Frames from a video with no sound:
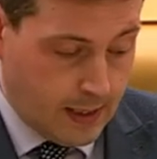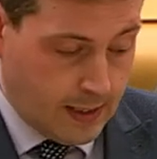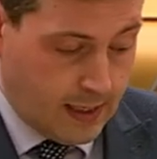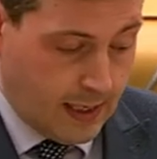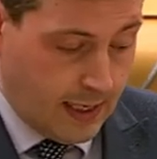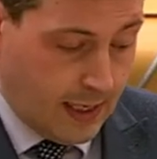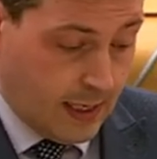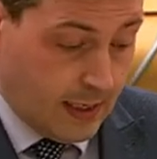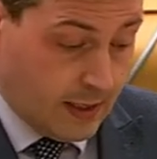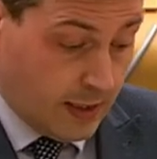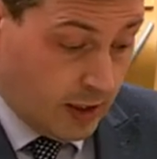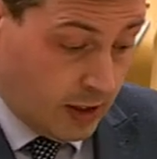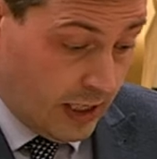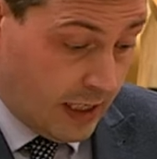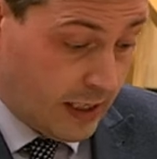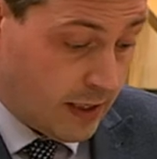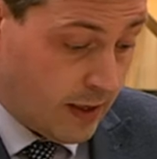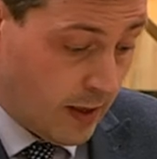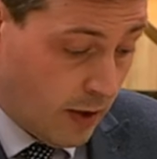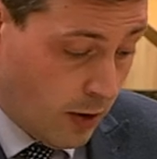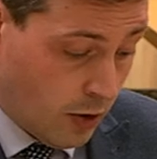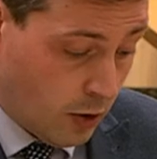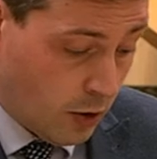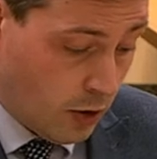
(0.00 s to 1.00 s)

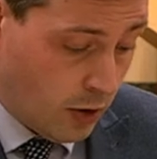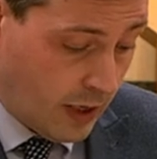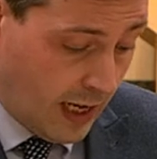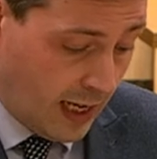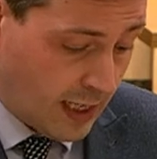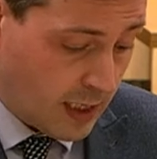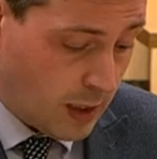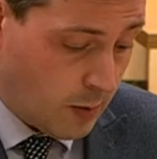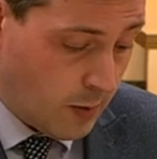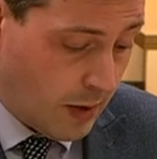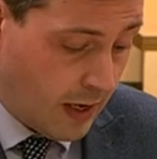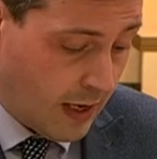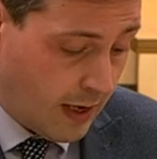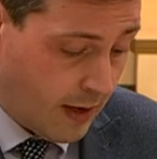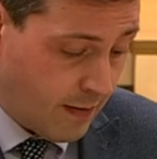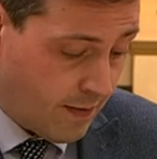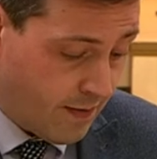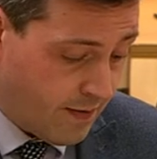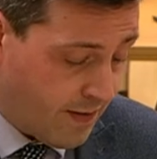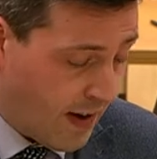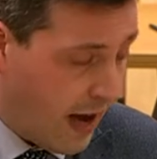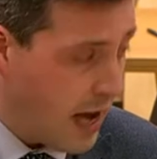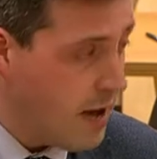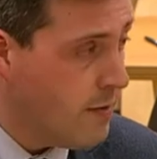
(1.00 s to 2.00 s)
suggests that there could actually be
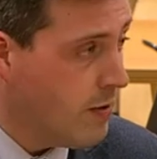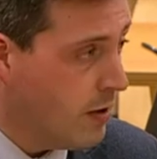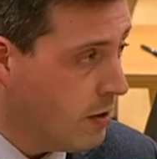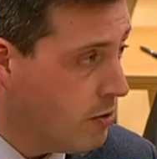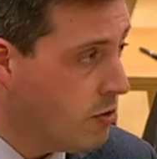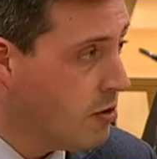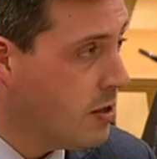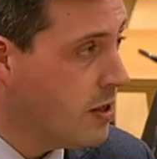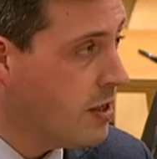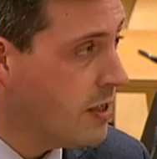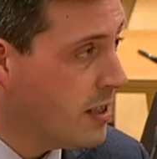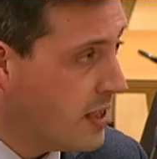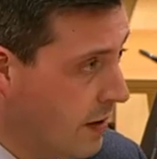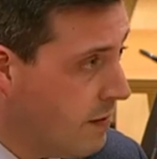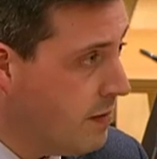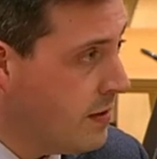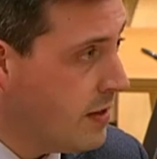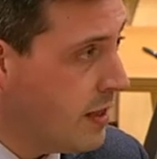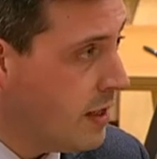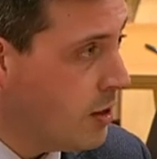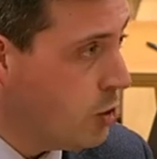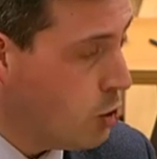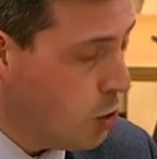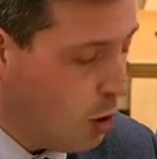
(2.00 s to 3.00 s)

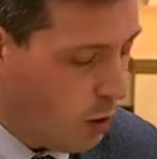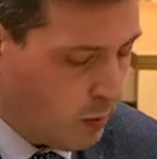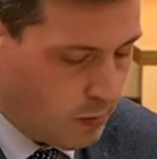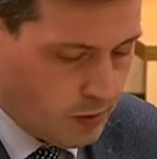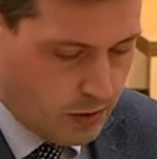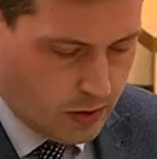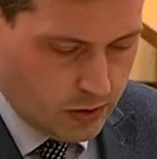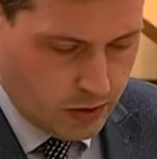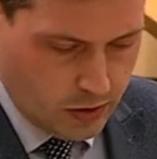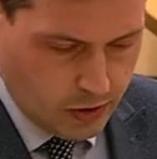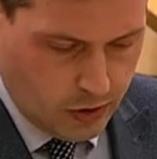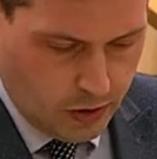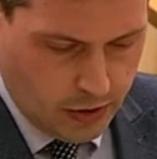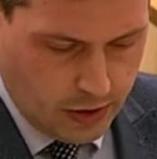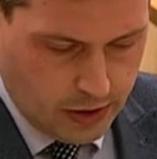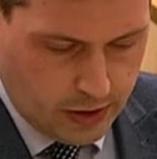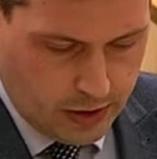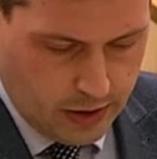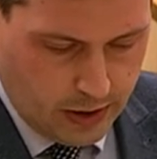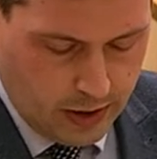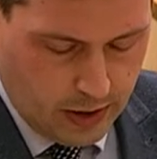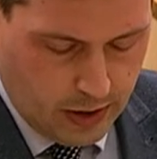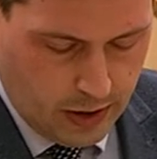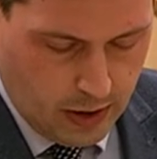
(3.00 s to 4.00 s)
570 jobs
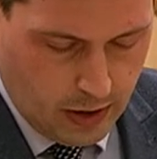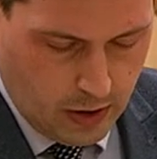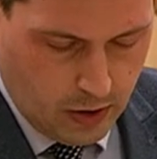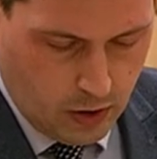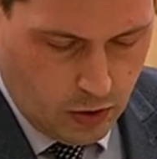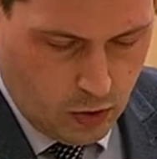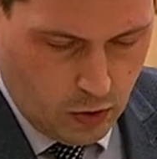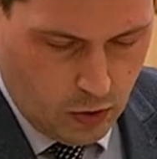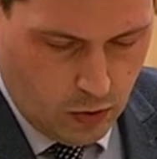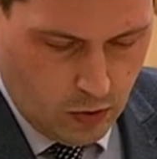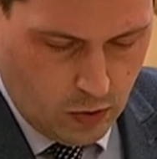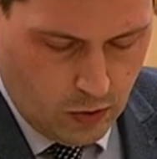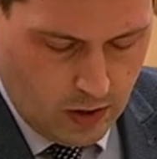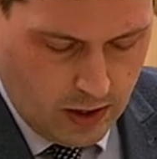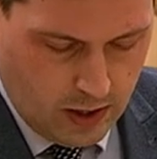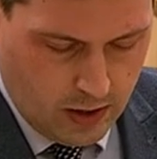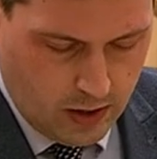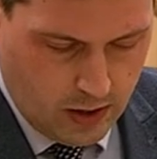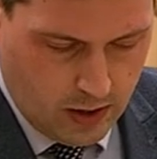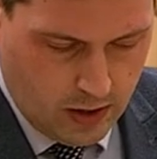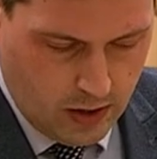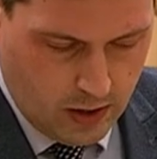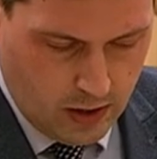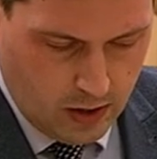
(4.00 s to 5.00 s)
lost to
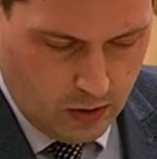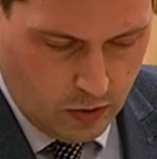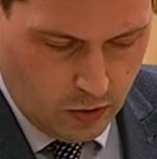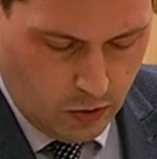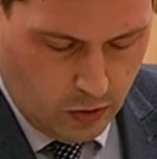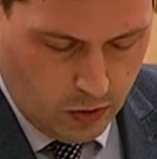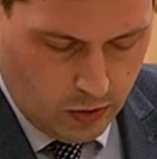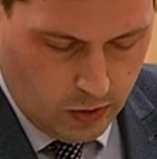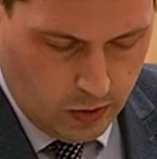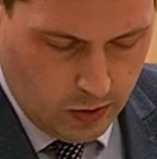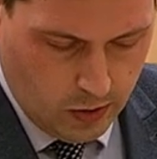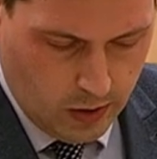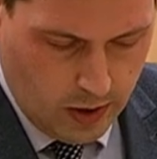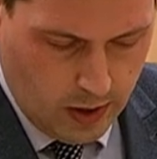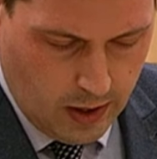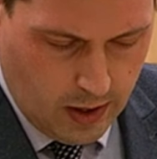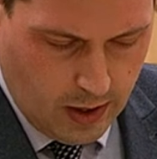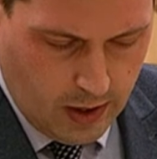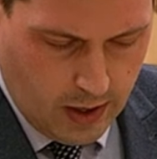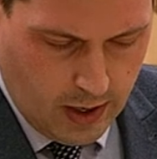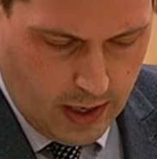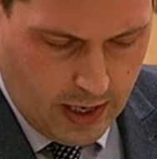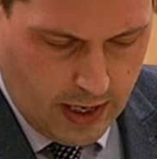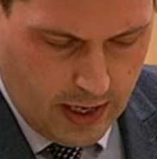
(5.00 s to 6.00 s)
the local
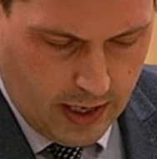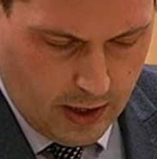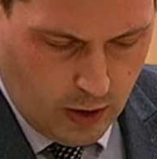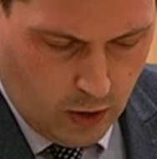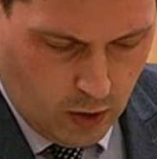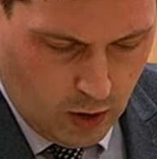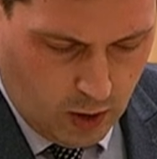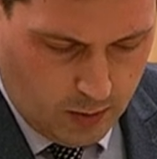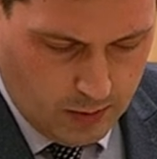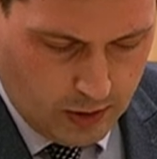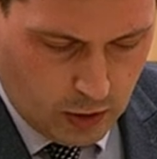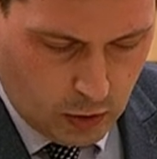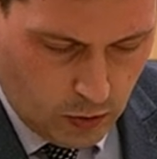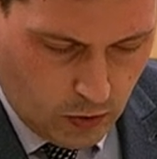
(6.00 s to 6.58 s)
economy.